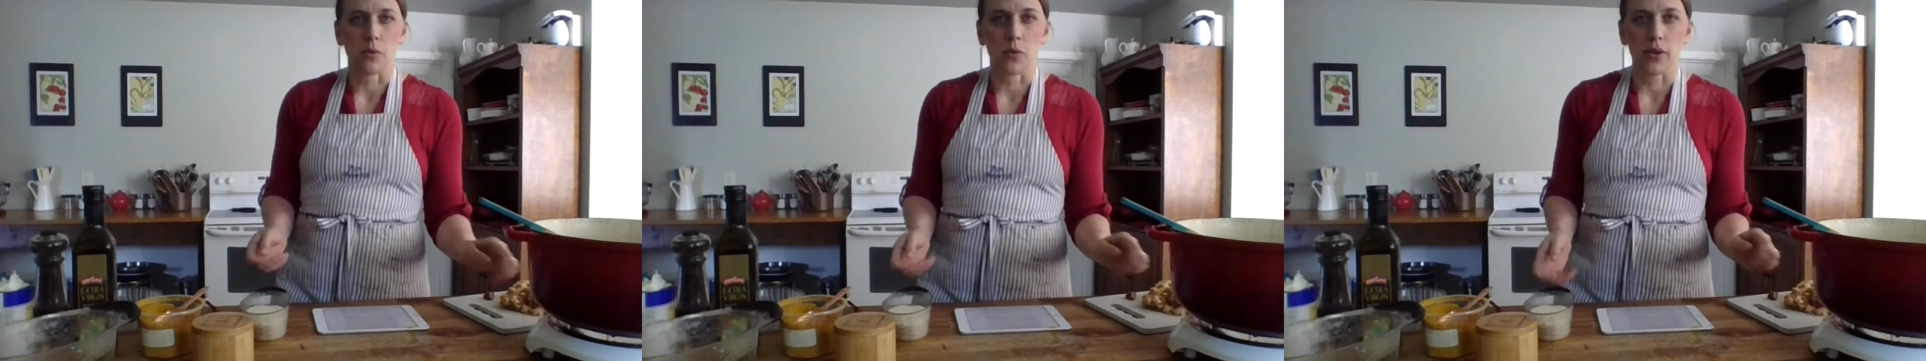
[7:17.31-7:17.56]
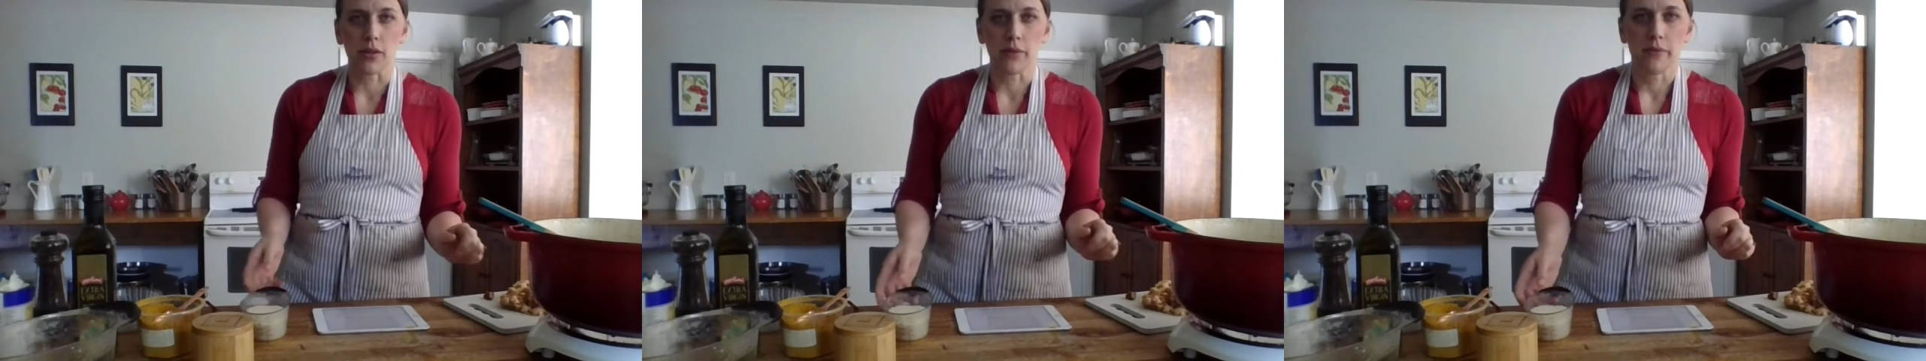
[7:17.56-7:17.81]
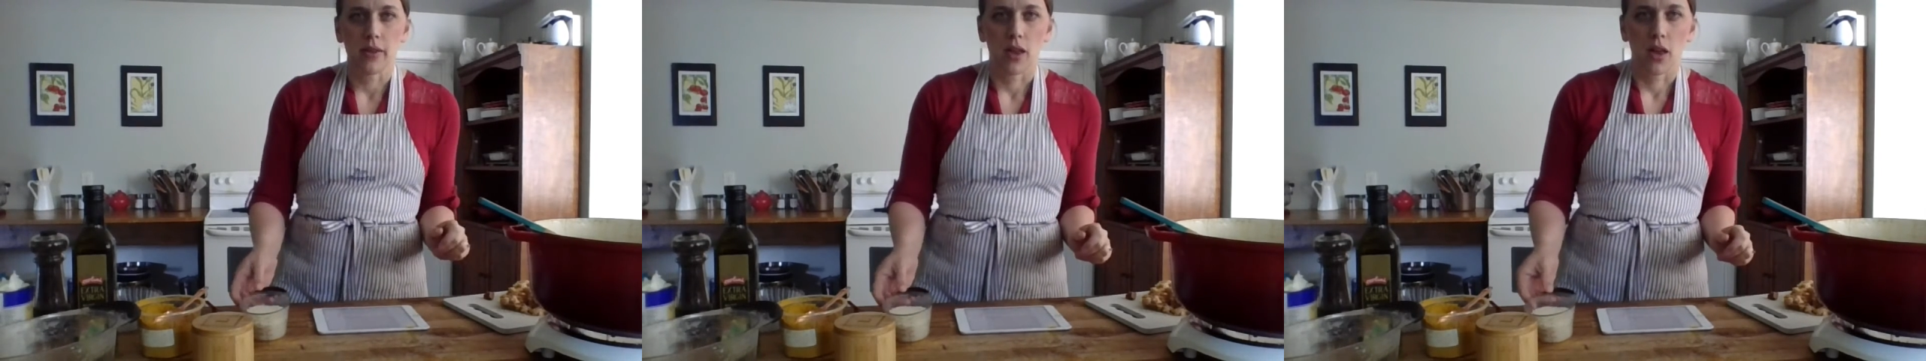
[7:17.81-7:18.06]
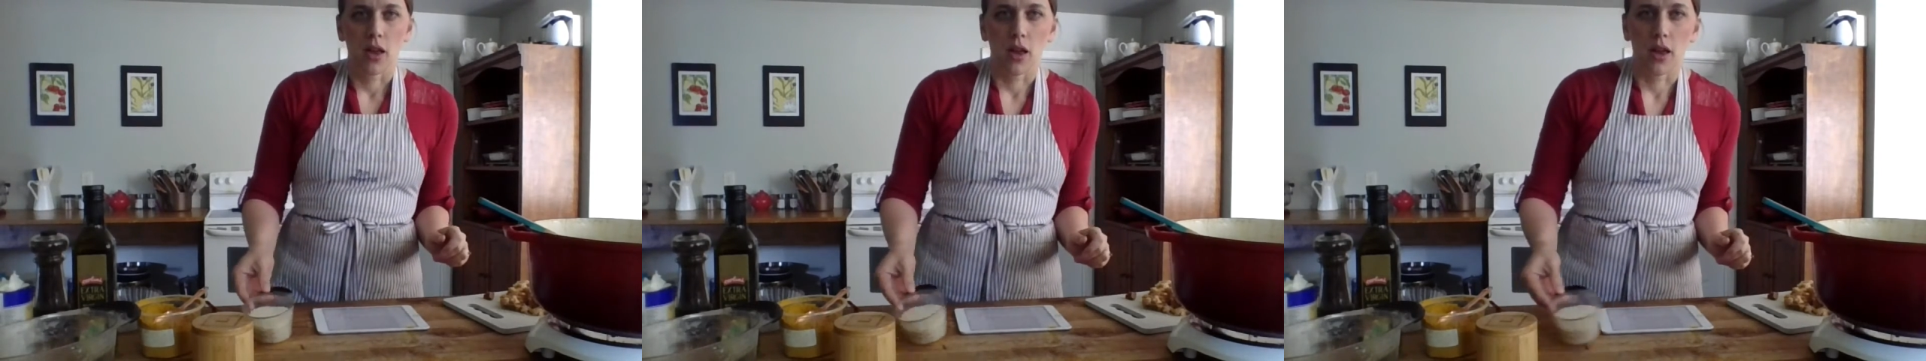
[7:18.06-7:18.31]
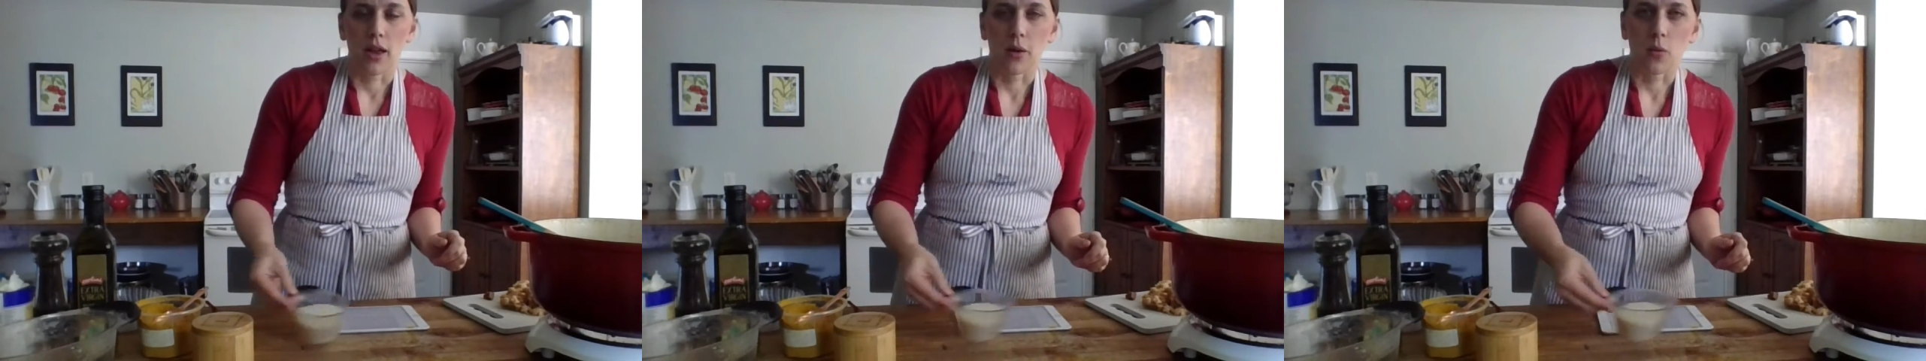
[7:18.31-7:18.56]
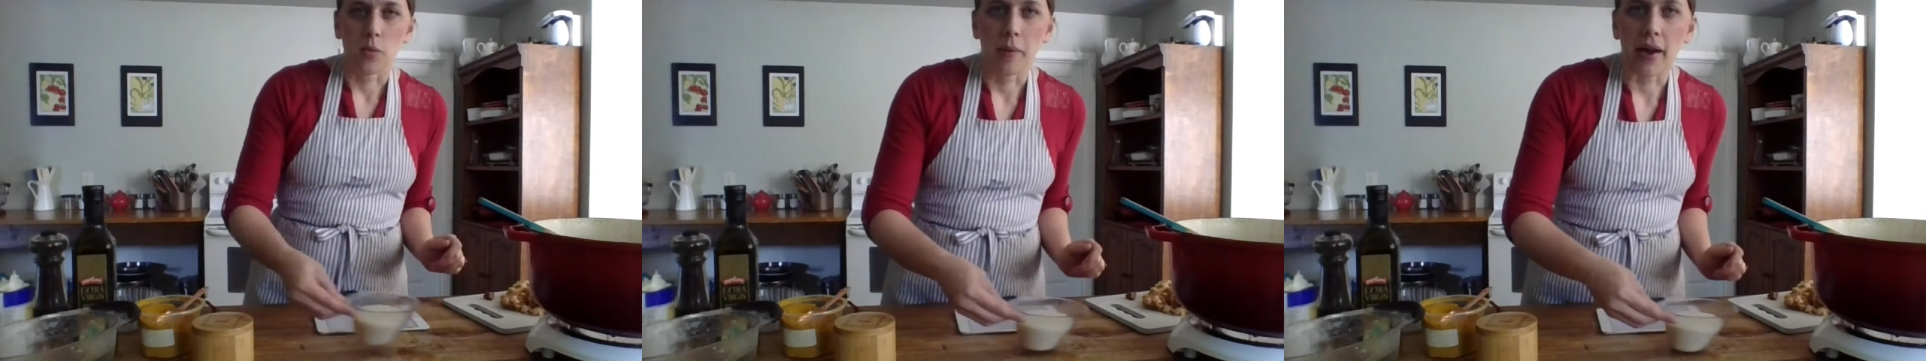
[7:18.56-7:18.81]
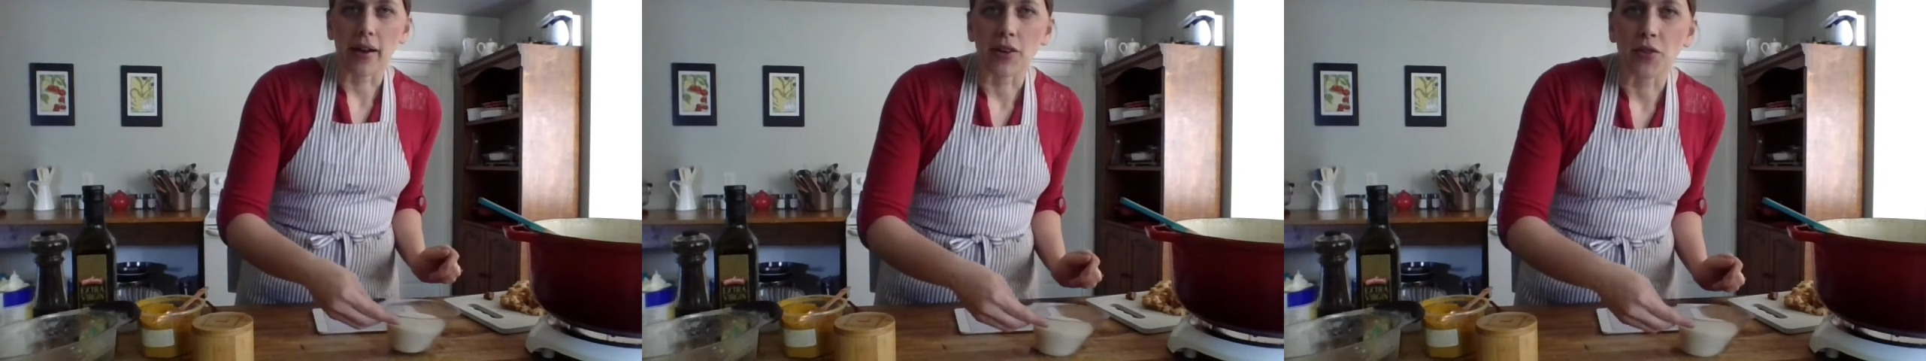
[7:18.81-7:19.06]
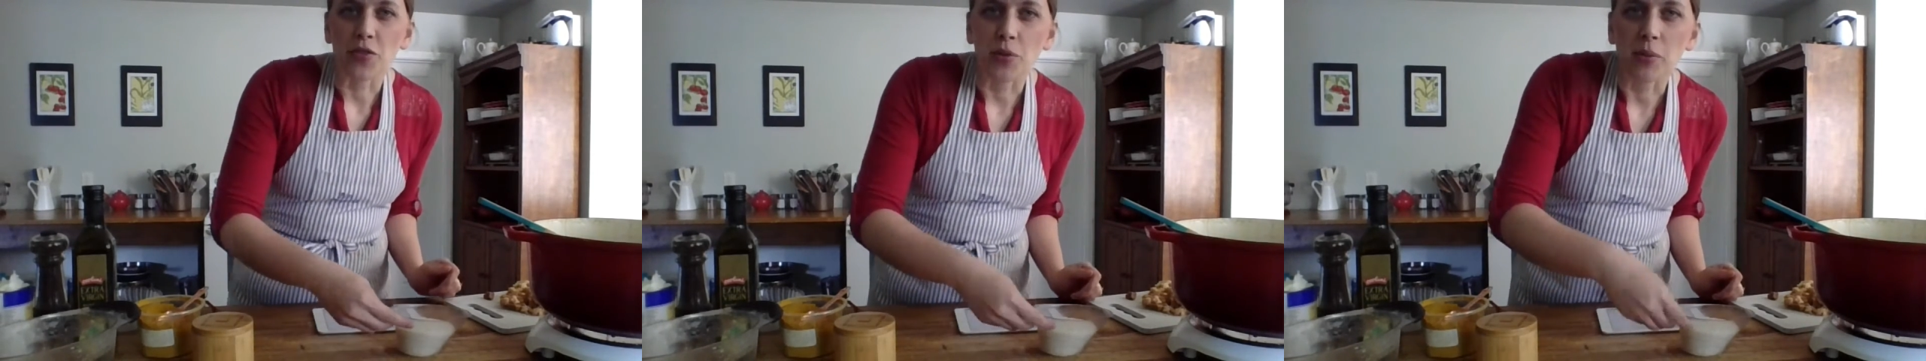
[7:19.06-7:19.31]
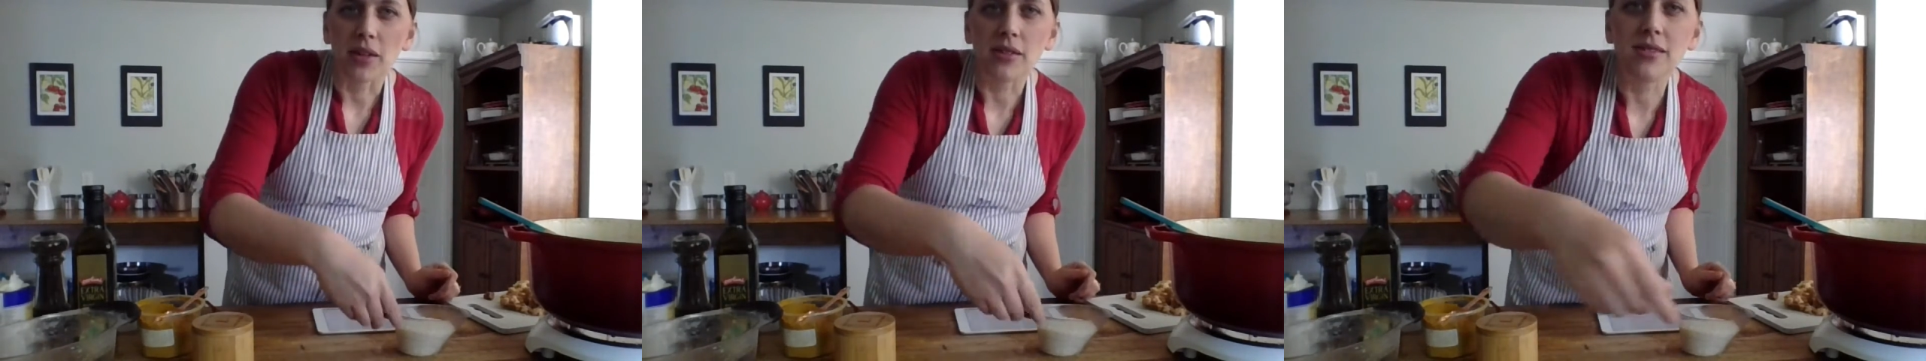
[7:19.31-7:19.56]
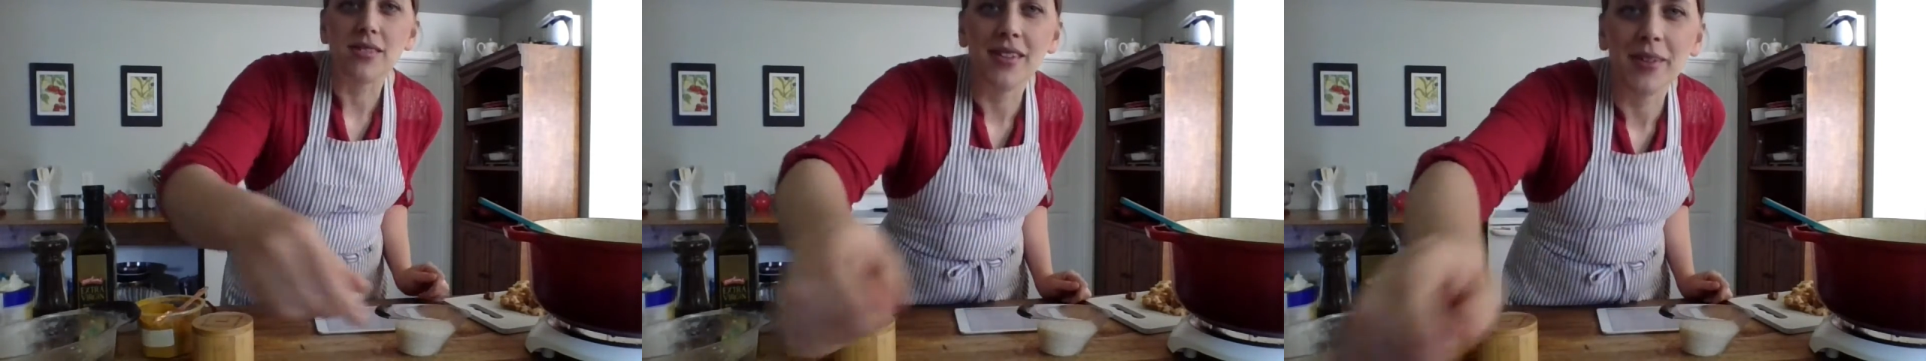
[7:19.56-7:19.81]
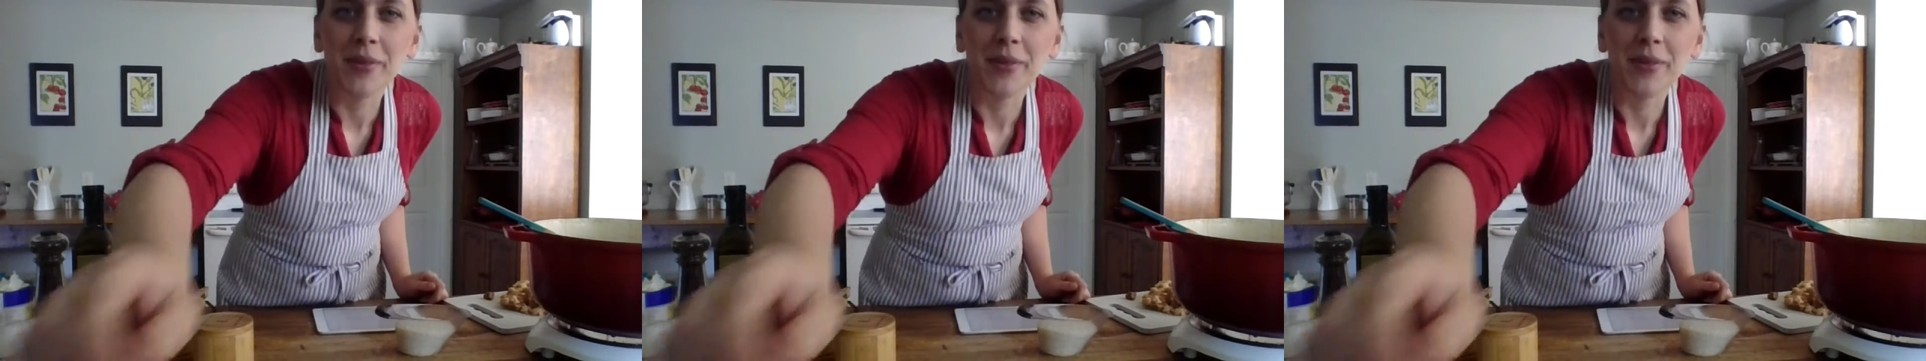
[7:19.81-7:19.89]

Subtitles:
boil, and we'll be back in a few minutes.